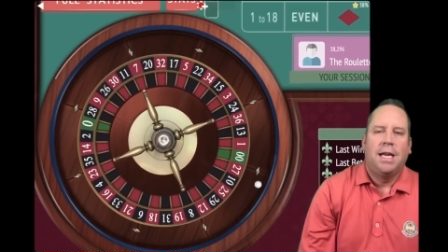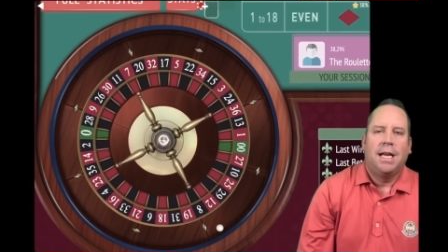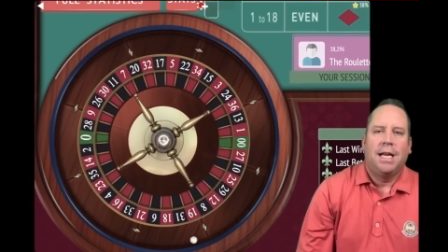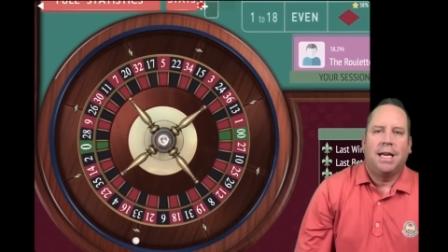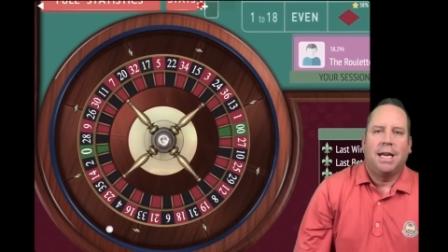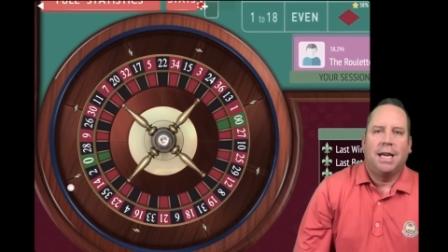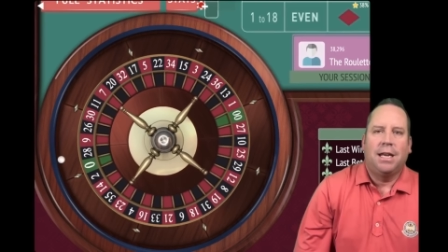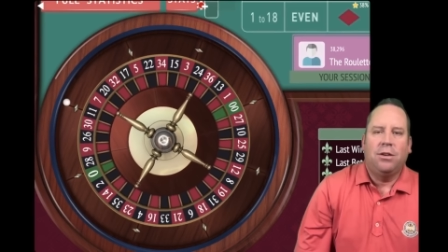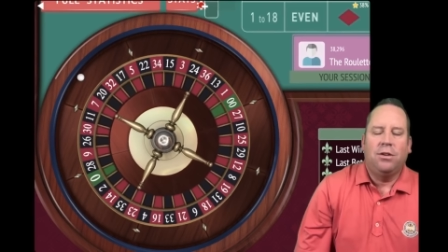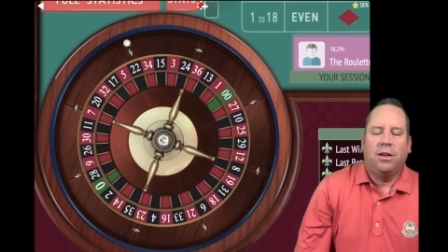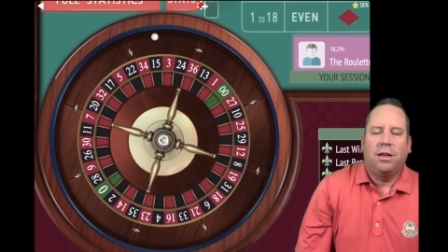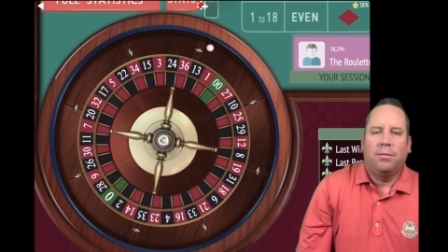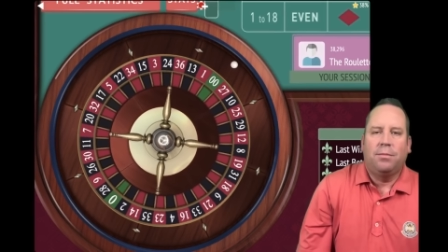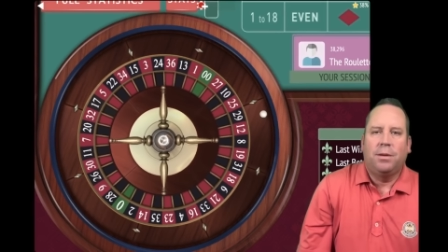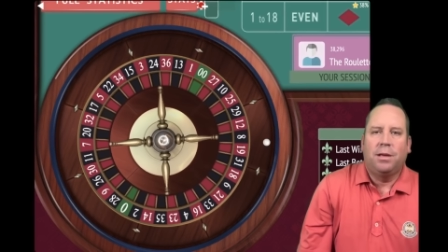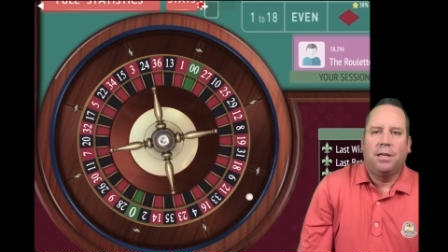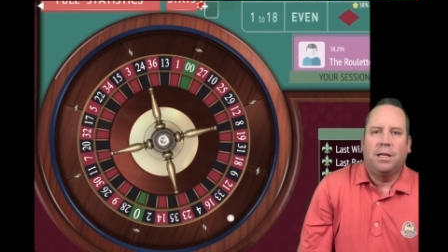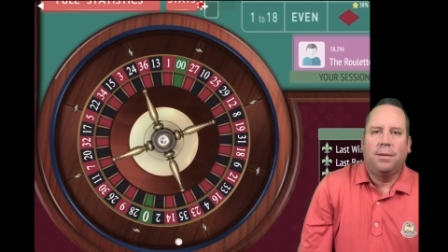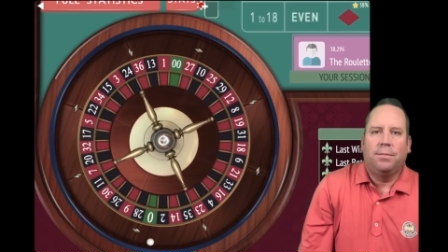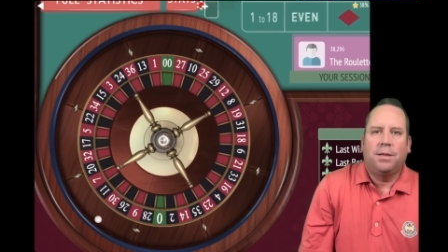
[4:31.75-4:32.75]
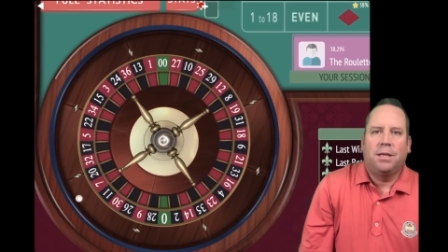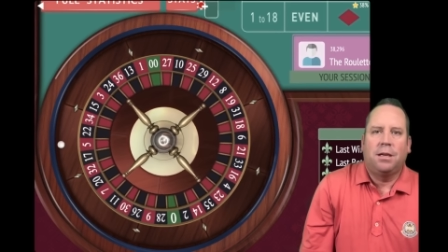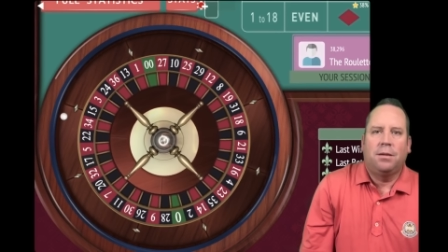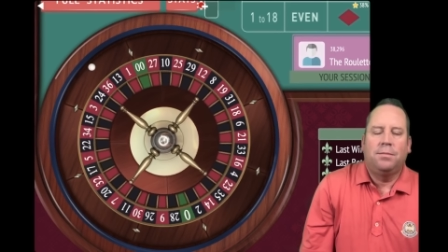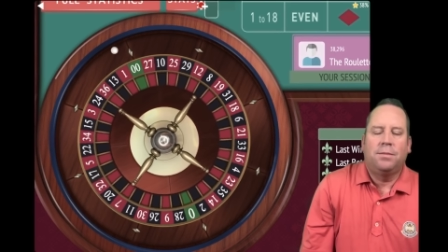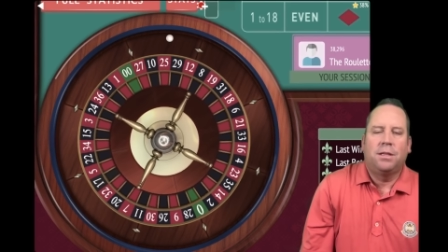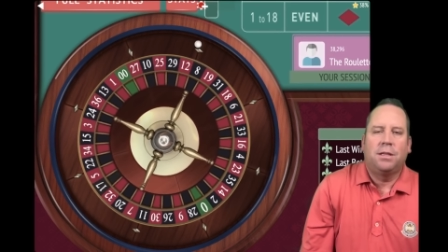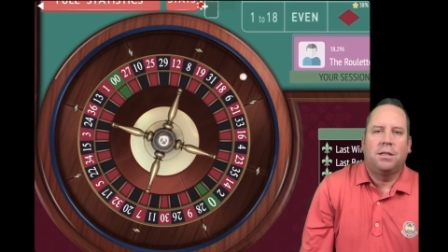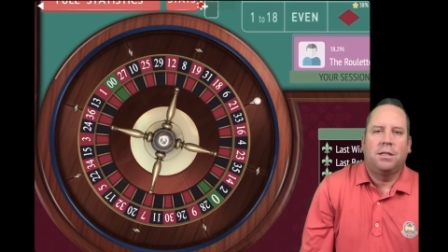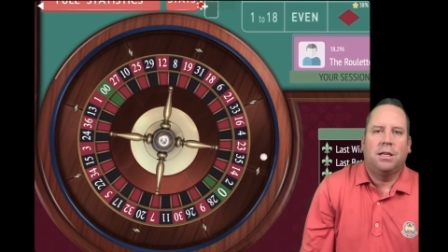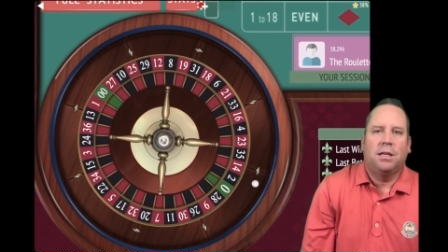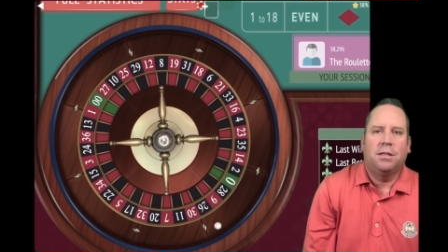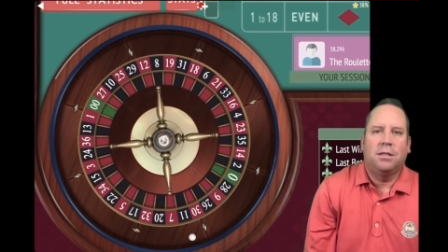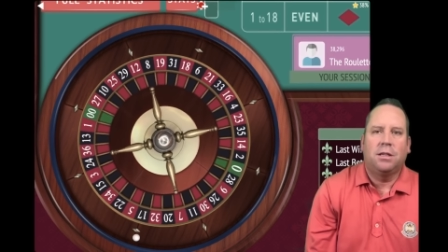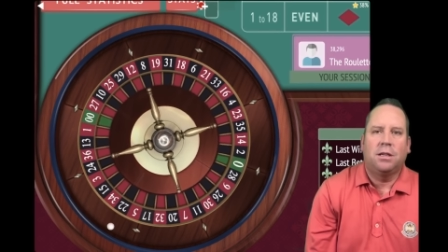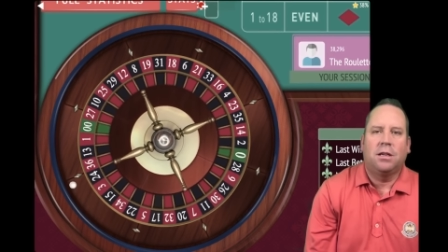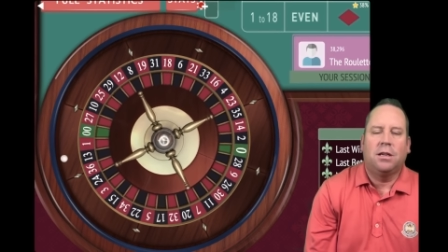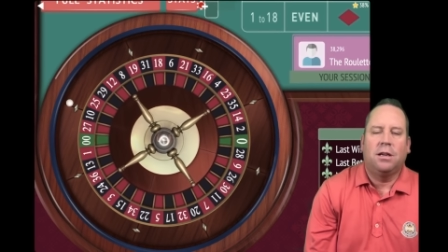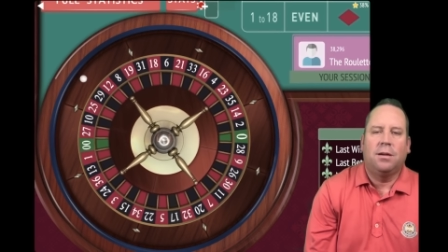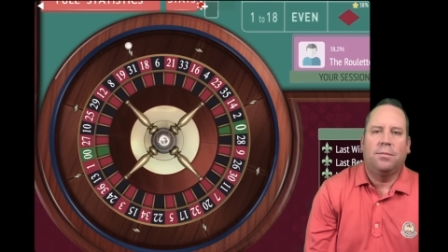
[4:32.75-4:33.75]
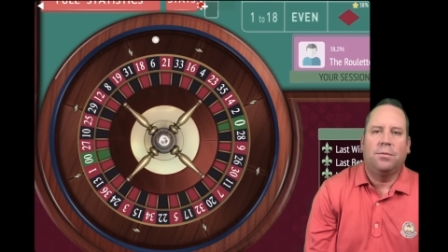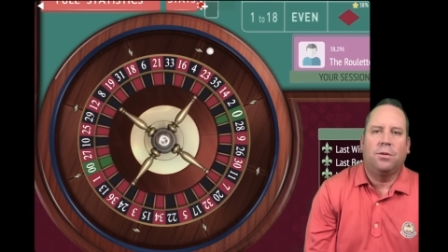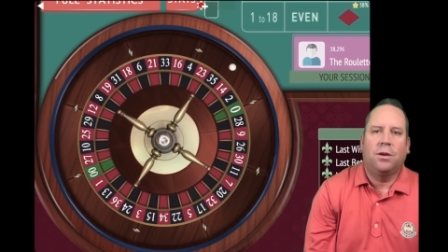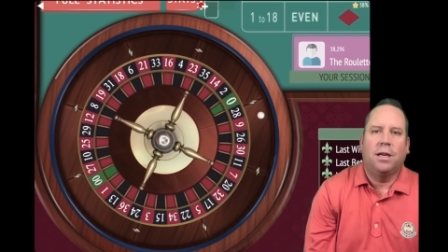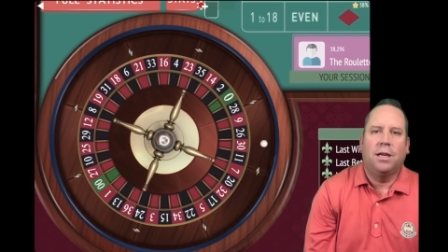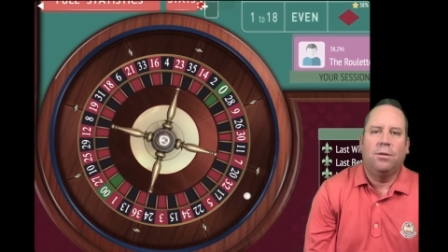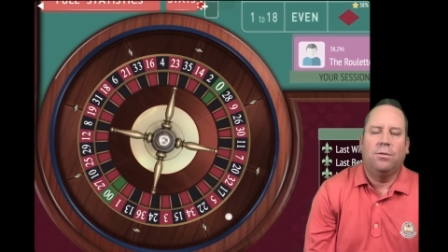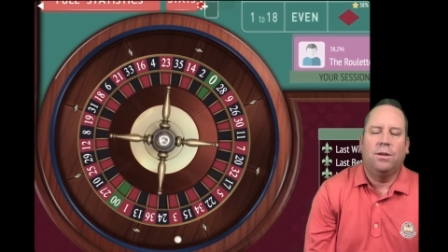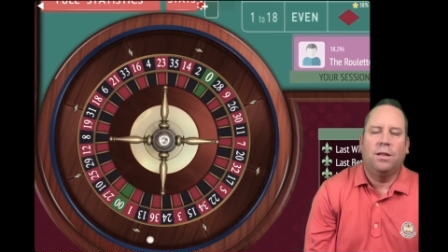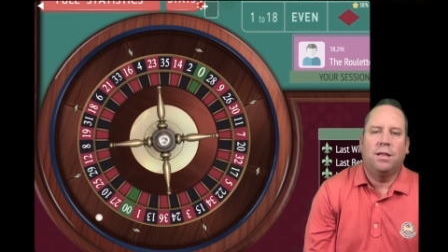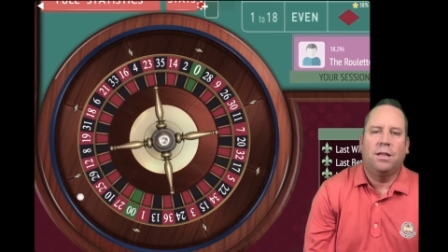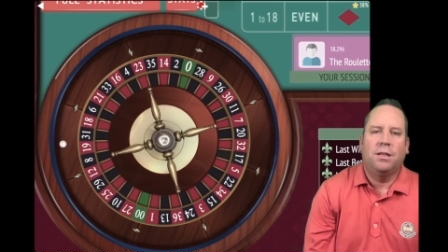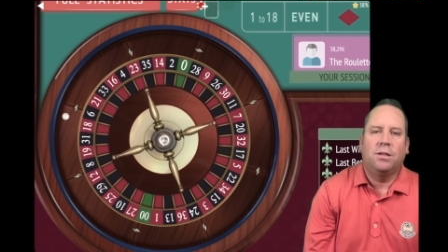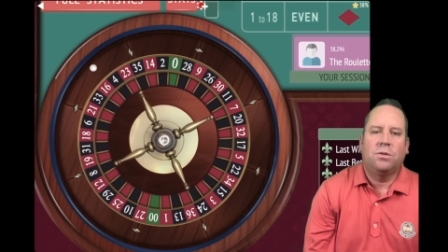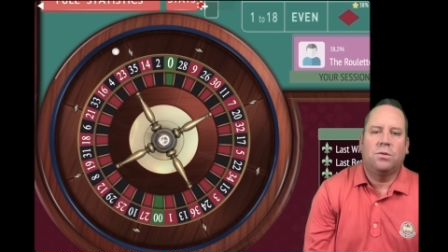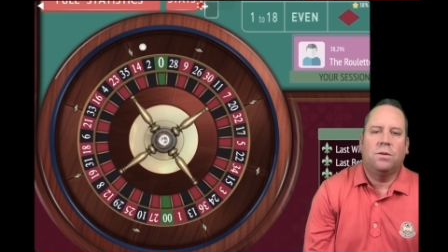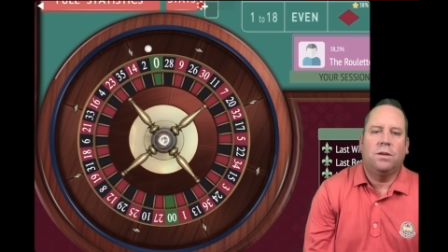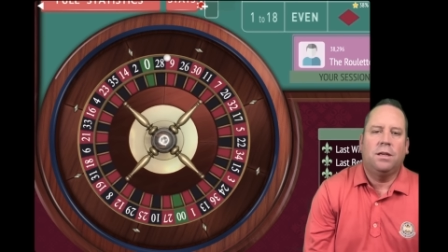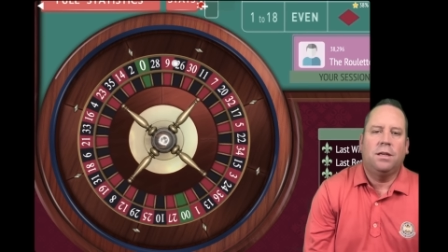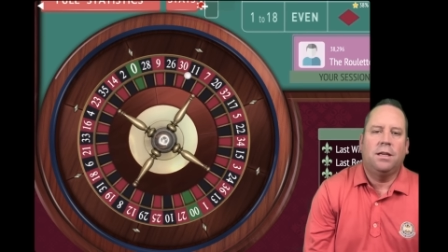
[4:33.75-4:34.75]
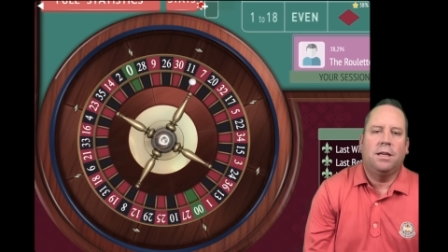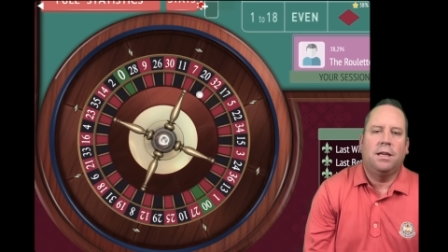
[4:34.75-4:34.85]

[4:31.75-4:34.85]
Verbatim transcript: Again, you can build up tons tons of comp credit with this one.